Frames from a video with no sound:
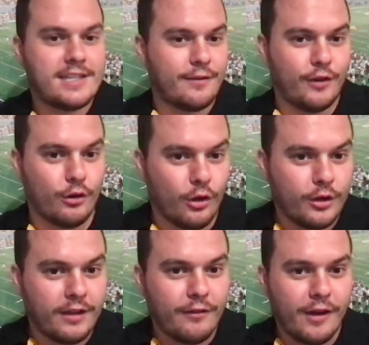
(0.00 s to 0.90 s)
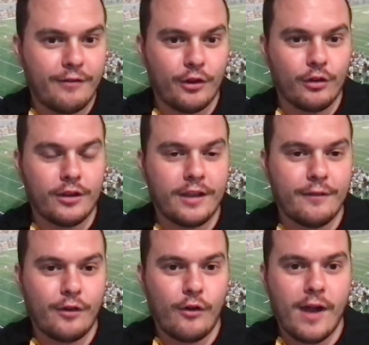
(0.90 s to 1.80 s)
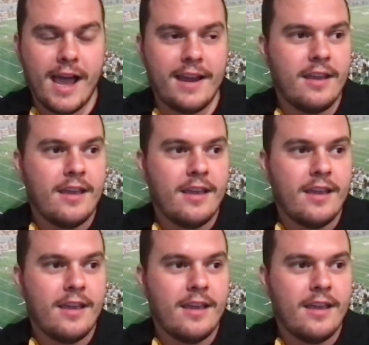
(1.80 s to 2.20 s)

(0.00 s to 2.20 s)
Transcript: If you're looking for a ride,